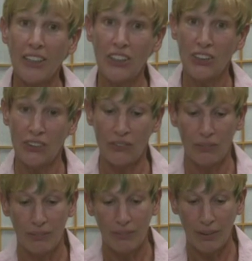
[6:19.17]
to you
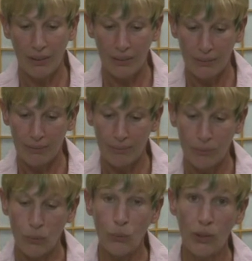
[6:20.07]

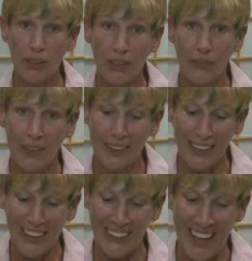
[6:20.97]
really quickly
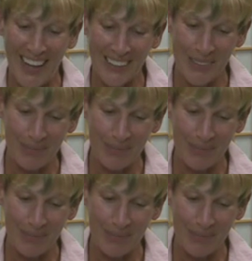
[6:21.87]
on that.